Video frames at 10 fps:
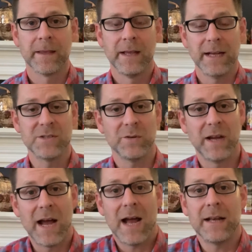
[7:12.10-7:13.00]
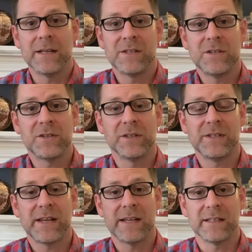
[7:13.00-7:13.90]
And so God essentially
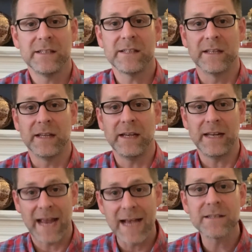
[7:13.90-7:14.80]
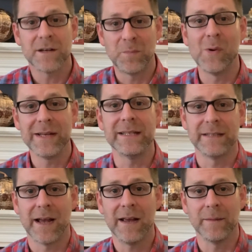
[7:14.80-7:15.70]
says, listen, it has an appointed
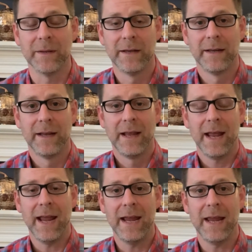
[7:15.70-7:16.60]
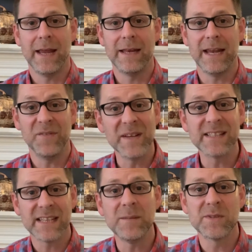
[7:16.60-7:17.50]
time. And if it
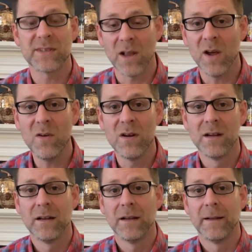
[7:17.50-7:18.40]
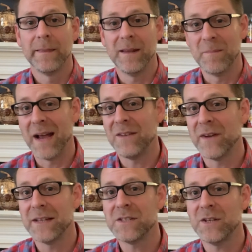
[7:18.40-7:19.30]
seems slow, then my
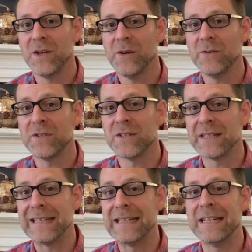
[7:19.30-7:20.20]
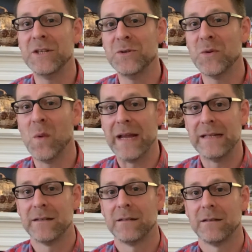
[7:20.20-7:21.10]
advice to you is just continue to wait,
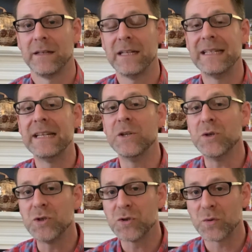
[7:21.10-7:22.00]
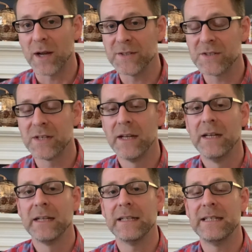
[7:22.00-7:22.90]
continue to trust,
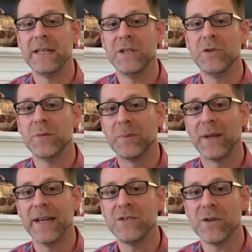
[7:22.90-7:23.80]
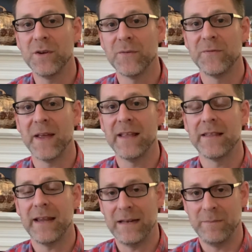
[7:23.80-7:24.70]
continue to place your faith
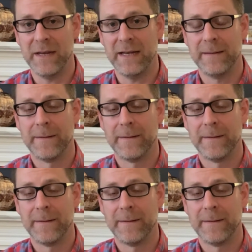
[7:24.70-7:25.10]
in me.